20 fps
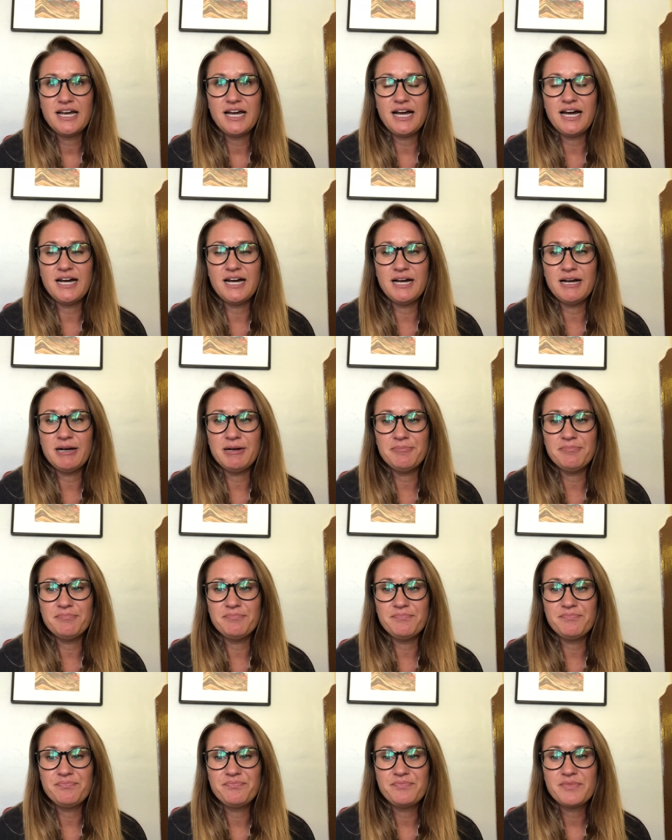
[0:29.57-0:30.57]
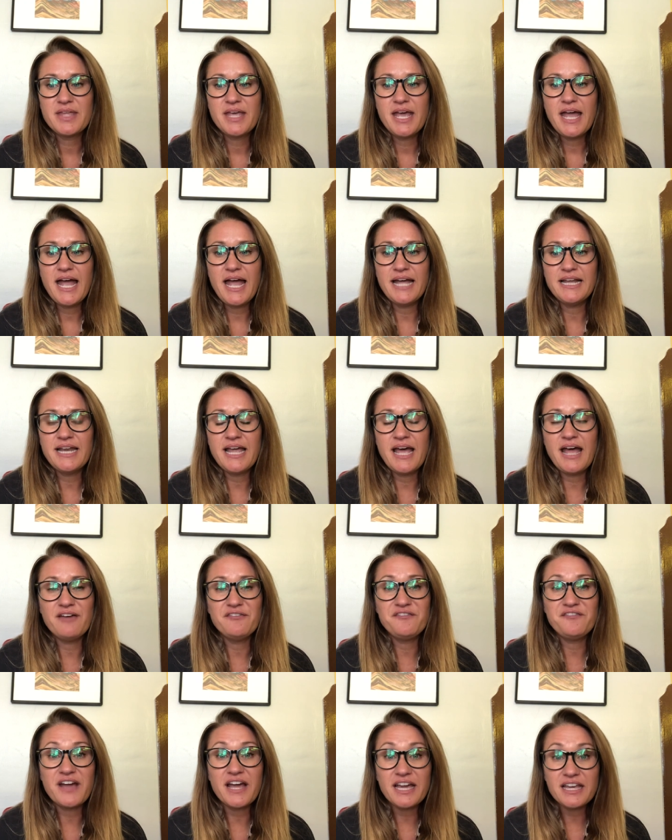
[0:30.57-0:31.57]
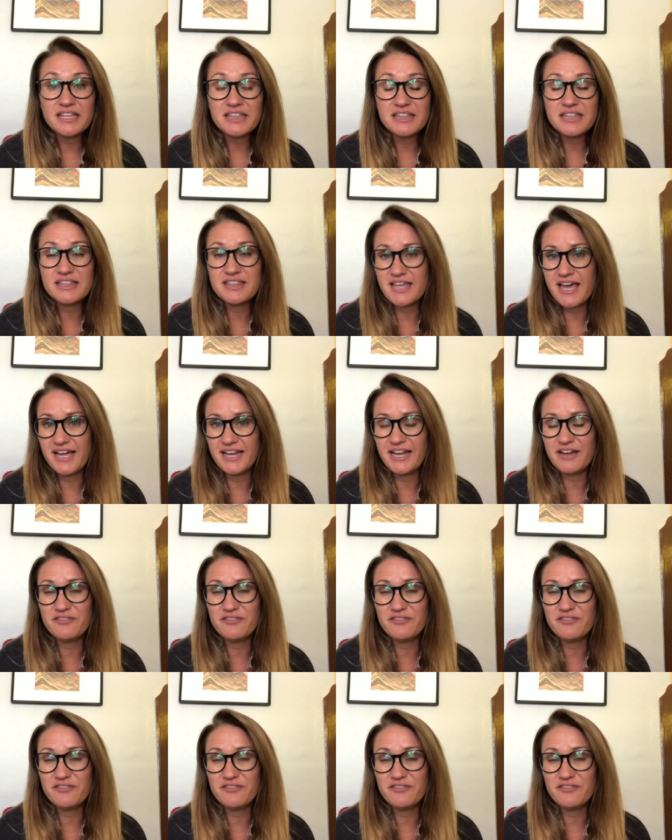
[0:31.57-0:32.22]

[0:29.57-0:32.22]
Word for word: Um, and have faith that